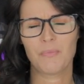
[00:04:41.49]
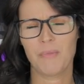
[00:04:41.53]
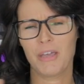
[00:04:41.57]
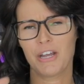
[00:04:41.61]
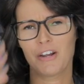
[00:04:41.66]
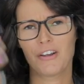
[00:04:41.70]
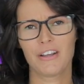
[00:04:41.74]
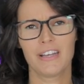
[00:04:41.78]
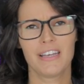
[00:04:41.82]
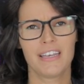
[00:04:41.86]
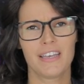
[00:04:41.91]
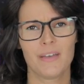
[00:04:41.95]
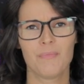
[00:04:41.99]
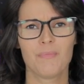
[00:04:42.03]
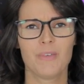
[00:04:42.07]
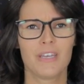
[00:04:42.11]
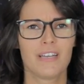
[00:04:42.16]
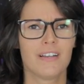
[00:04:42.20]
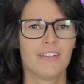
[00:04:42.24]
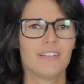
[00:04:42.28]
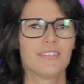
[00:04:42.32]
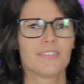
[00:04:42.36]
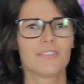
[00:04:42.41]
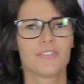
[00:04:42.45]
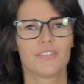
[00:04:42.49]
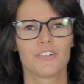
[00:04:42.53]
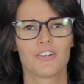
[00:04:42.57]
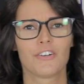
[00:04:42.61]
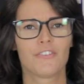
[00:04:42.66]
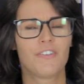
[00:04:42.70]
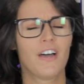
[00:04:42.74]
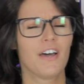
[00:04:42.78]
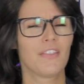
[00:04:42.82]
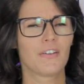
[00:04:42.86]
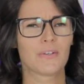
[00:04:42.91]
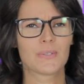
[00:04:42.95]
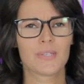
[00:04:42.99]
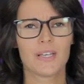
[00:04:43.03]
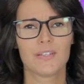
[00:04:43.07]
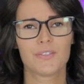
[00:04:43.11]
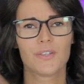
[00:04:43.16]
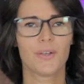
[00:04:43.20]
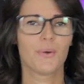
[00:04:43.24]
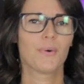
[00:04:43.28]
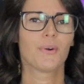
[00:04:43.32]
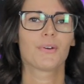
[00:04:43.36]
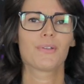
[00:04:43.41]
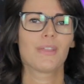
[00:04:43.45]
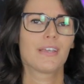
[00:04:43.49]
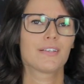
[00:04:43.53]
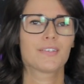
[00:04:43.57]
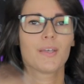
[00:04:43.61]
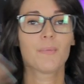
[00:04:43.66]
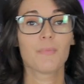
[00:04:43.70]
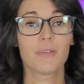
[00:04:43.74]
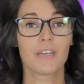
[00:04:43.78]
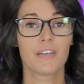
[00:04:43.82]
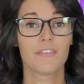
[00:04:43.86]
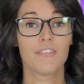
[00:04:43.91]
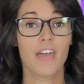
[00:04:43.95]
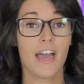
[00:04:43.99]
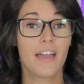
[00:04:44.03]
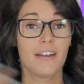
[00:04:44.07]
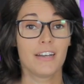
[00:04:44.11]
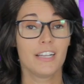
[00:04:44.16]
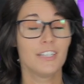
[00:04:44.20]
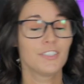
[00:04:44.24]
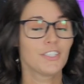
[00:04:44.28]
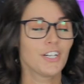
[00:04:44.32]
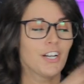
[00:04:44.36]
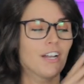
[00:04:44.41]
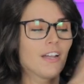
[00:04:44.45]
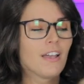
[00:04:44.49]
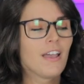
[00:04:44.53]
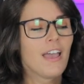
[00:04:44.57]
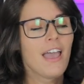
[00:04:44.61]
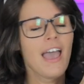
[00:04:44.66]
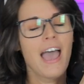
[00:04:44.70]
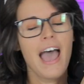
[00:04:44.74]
marrying him because her father said so, or, like, something of that nature.